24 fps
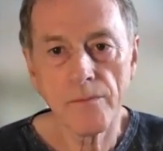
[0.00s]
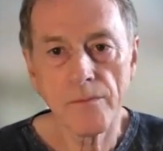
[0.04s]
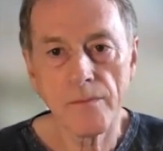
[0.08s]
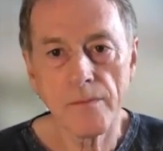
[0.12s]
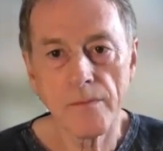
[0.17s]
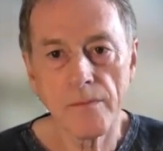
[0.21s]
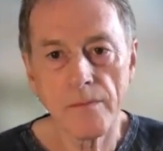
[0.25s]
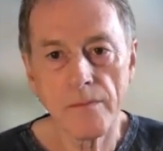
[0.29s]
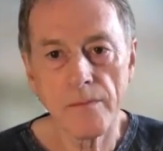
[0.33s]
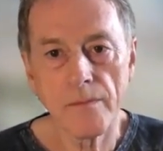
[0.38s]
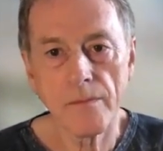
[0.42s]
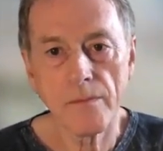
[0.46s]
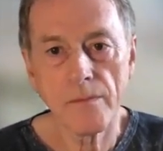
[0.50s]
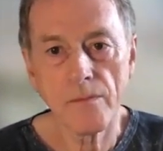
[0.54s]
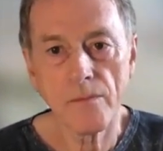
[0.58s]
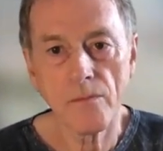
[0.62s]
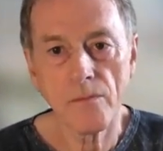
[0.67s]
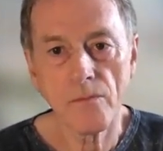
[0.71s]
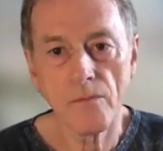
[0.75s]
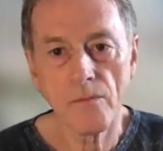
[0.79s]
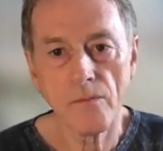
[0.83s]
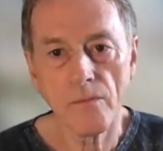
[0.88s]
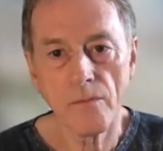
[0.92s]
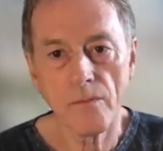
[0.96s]

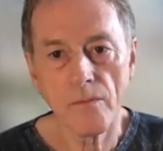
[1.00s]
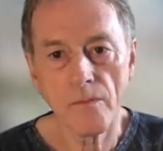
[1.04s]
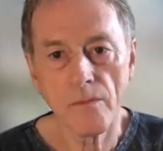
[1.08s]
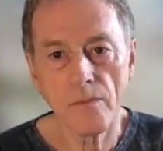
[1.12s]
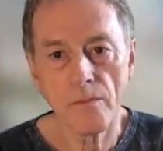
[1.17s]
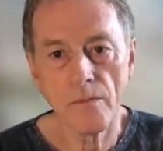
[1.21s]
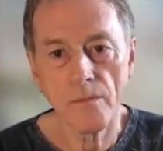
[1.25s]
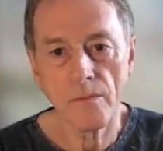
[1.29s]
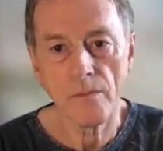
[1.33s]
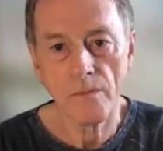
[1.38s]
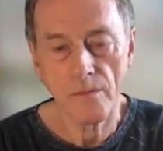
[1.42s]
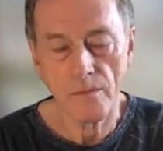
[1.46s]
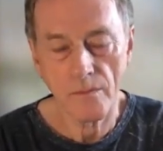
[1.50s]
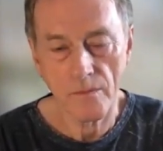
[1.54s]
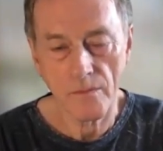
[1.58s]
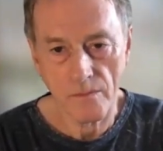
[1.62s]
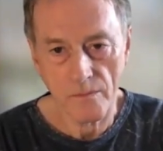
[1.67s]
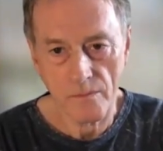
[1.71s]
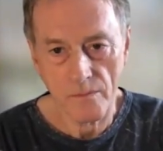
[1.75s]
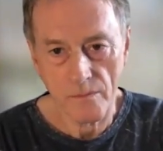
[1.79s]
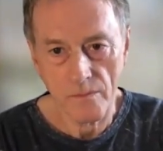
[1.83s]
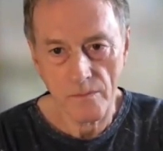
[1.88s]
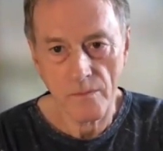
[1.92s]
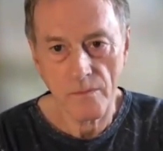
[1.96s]

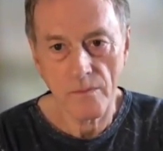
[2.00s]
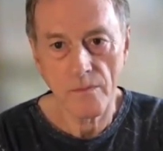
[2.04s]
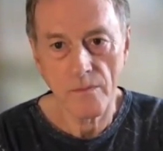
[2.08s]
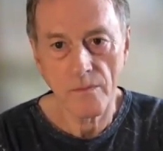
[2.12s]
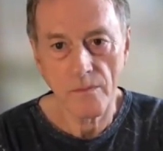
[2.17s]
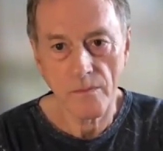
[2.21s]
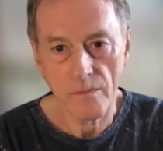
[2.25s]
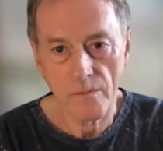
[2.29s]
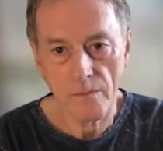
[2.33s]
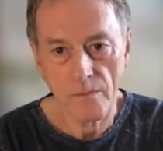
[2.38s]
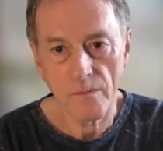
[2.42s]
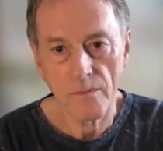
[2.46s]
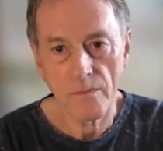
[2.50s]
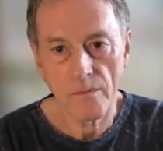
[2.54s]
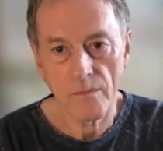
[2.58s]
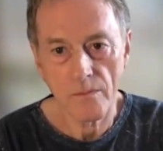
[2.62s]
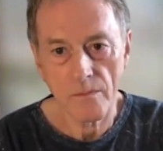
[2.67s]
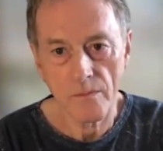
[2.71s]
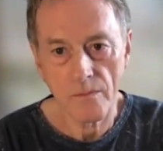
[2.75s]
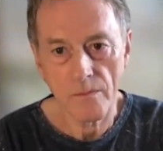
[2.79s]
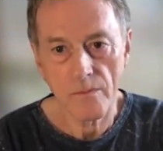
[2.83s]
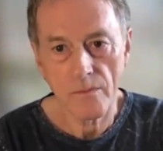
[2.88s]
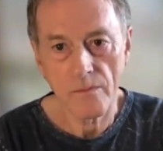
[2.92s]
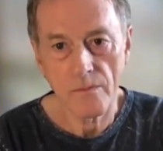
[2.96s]

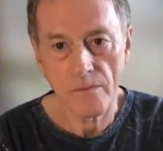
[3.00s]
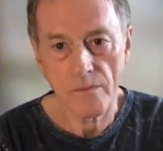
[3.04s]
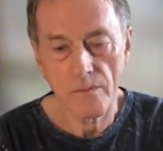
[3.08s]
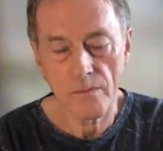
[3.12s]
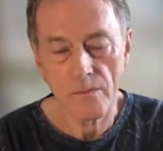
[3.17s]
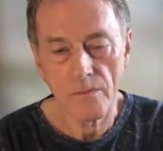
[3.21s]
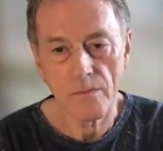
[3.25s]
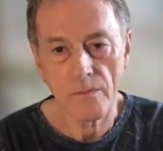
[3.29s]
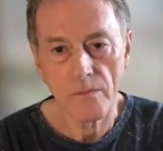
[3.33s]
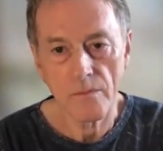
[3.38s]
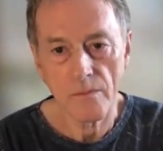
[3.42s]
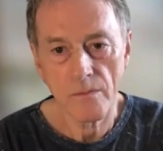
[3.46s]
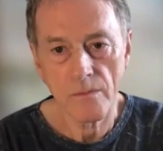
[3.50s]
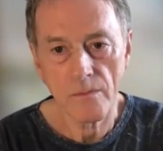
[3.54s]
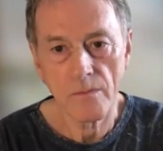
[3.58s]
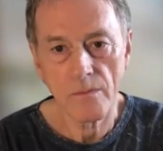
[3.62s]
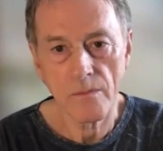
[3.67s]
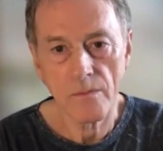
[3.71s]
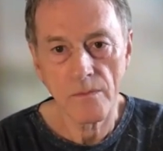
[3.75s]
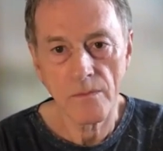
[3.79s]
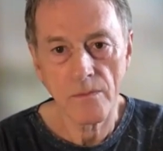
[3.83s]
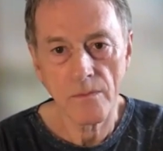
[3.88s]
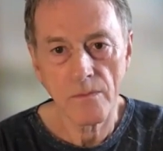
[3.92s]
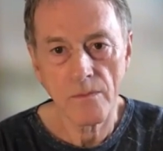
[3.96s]

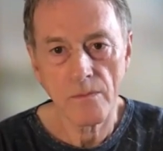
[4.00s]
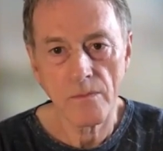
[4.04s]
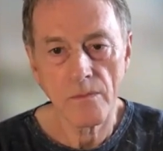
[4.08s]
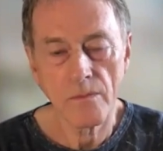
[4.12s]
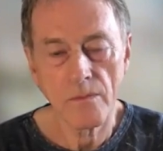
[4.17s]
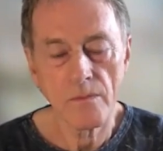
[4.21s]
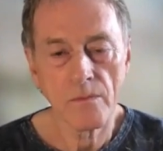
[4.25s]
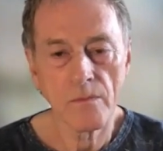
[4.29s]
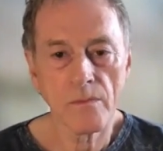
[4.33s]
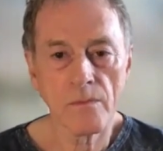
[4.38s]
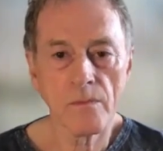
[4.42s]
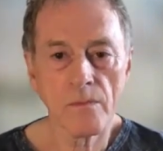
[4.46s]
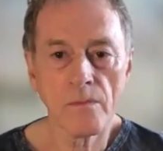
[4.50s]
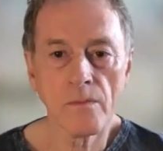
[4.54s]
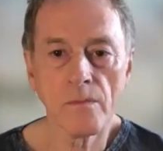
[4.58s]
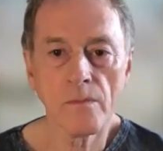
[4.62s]
(silent)